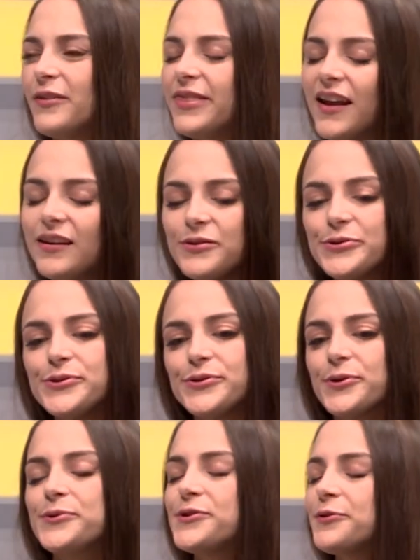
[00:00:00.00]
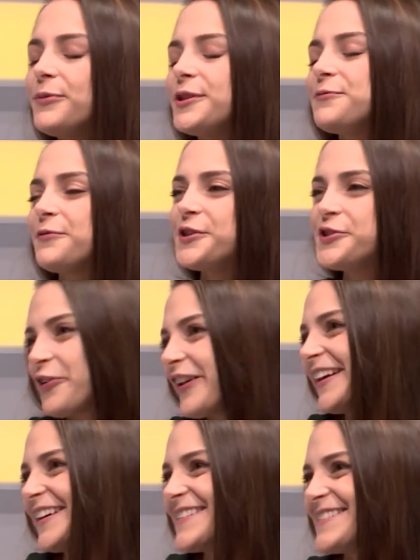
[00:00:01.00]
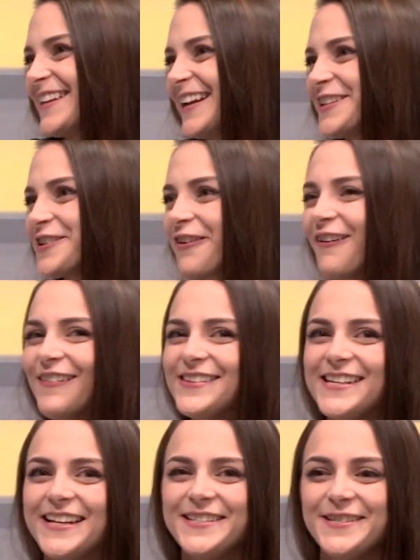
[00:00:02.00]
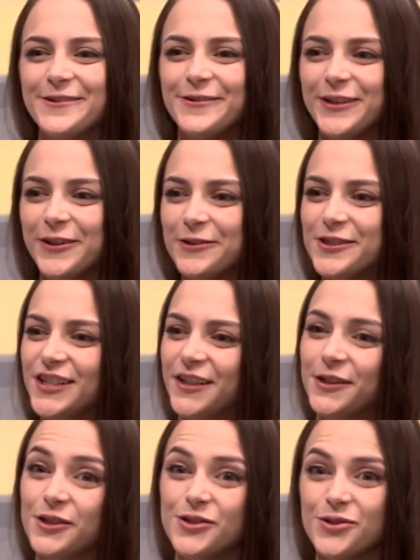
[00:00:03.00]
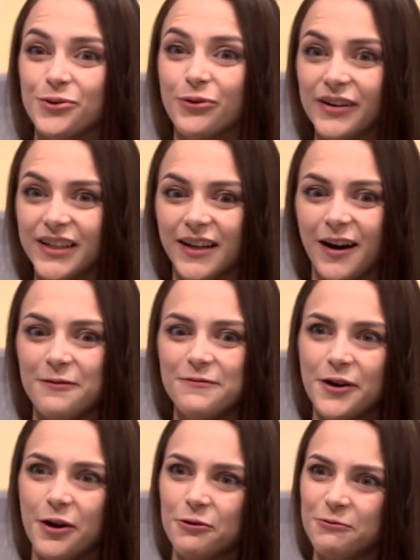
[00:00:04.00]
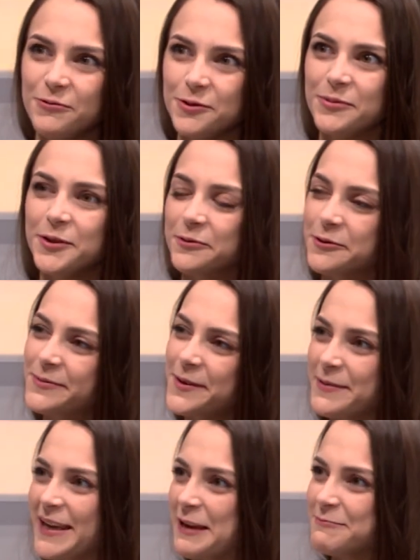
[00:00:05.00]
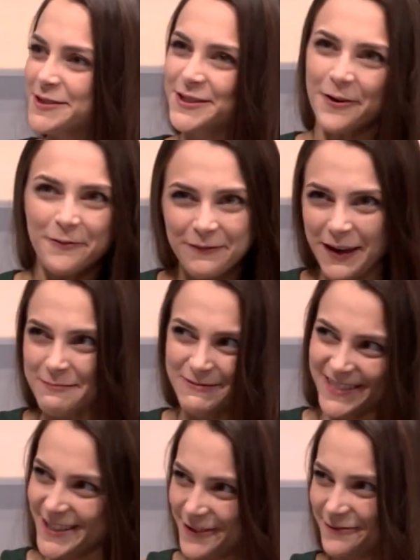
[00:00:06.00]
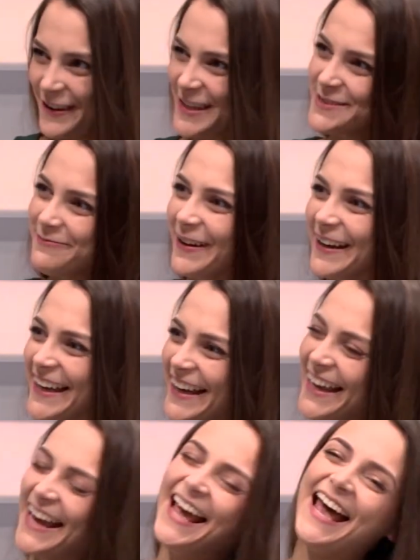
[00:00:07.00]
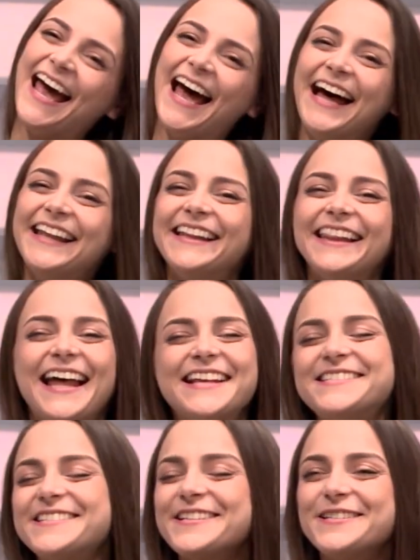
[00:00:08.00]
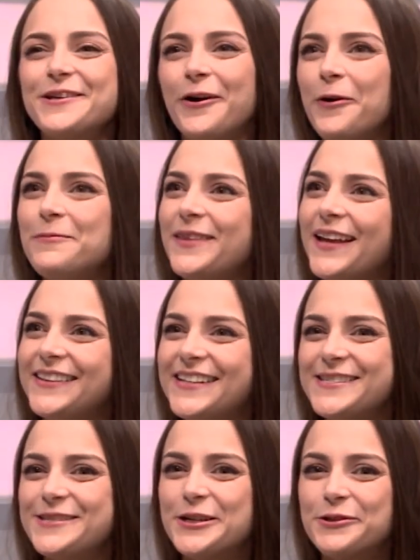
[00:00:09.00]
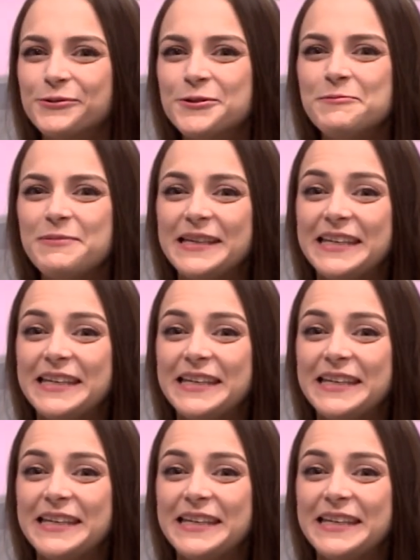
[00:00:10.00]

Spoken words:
Thank you so much for joining us today, Charles, and to, share the story of the Aruba group that became so famous on Facebook. And let's just hope that this group